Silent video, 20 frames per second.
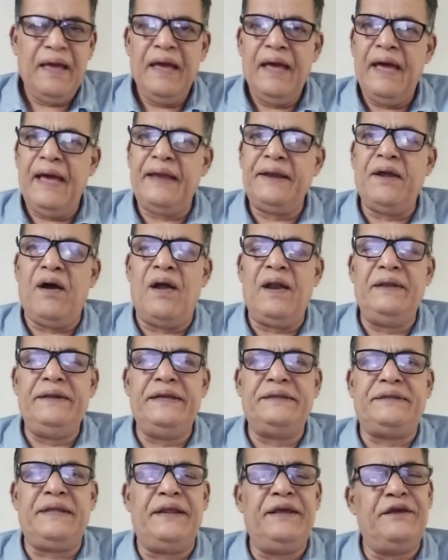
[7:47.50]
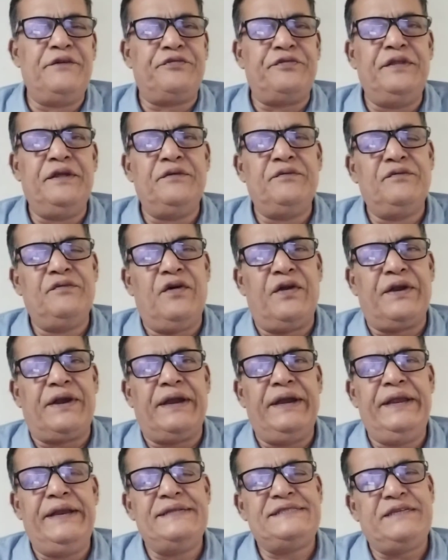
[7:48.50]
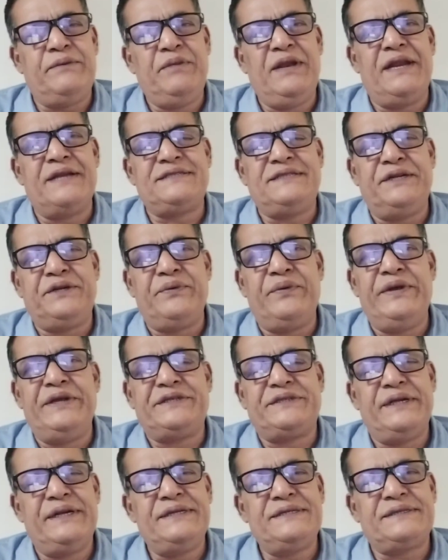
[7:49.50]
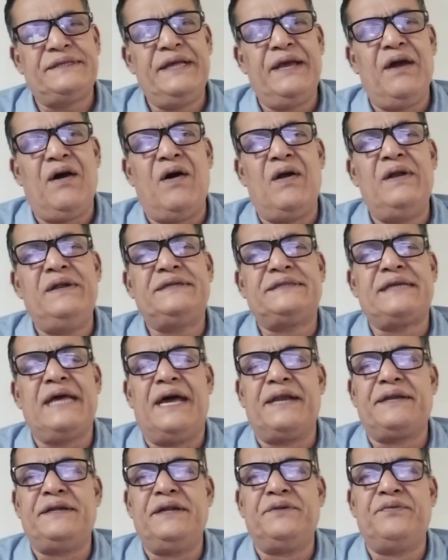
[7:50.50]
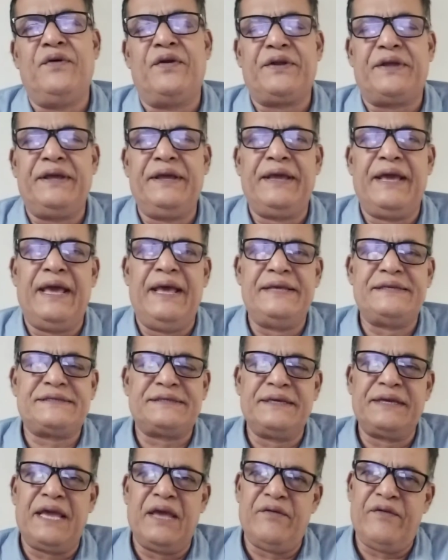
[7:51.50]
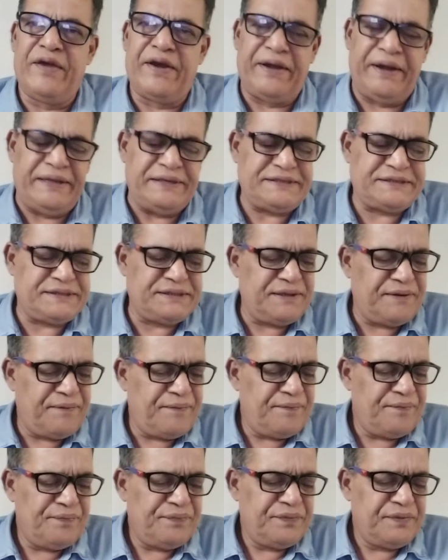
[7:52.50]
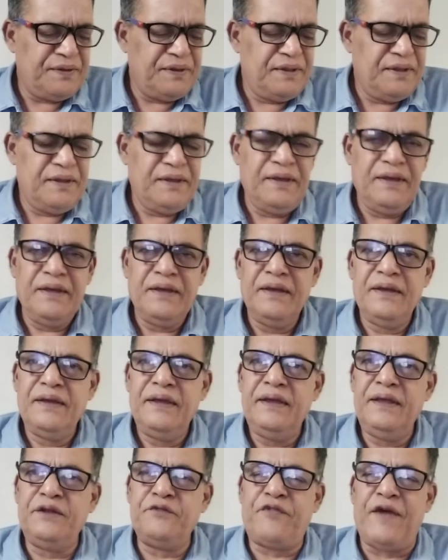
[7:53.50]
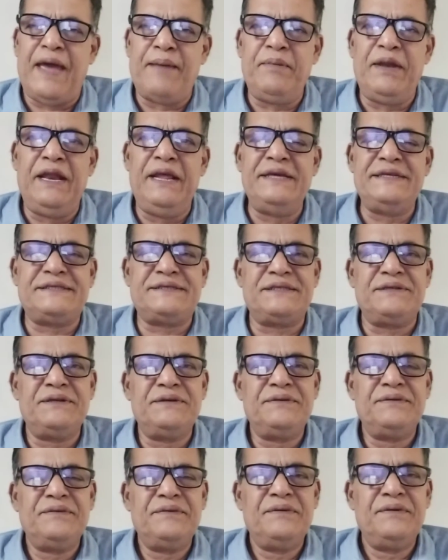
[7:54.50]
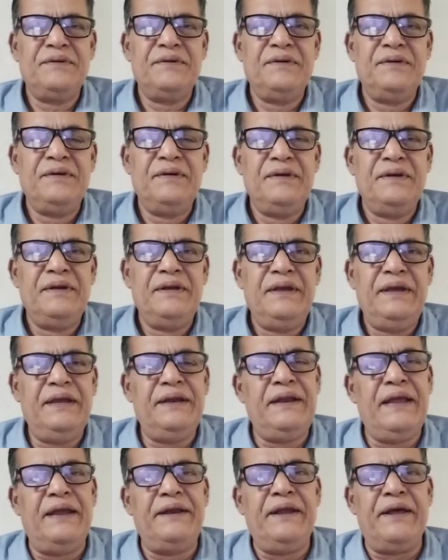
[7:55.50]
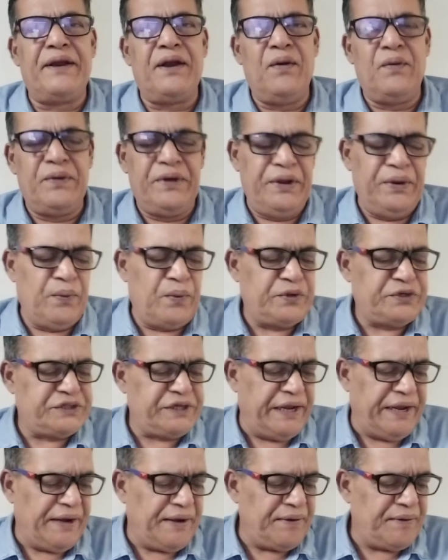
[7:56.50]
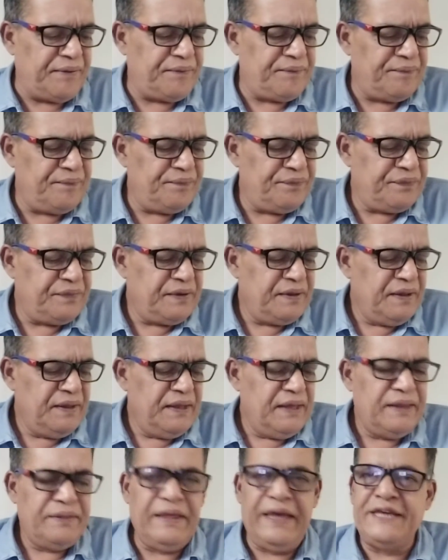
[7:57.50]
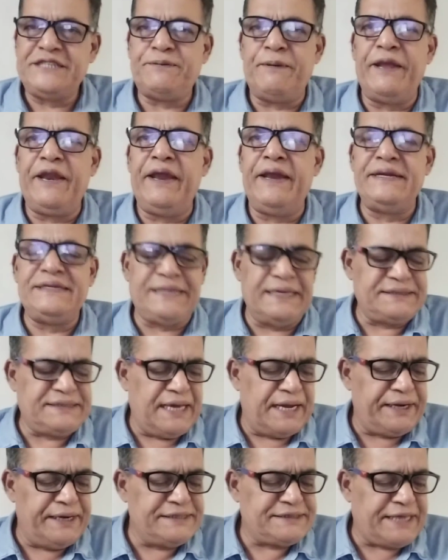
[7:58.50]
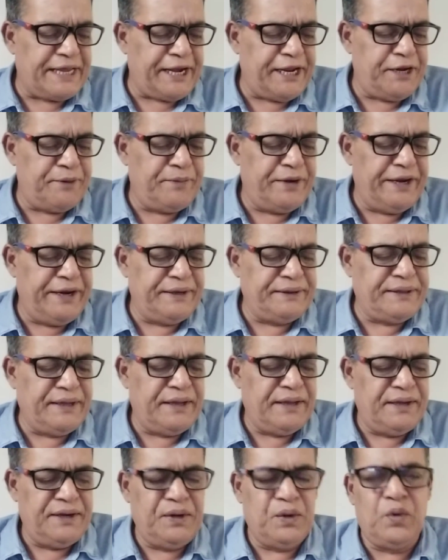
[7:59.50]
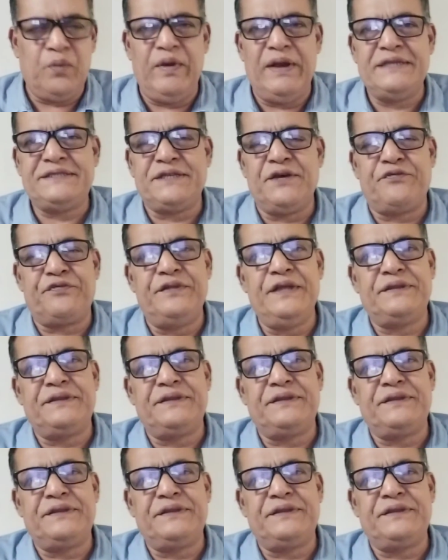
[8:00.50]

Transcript: And all the three of them worked in similar situations. They all started working as governess in families in and around Yorkshire. The experiences are described in the novels of the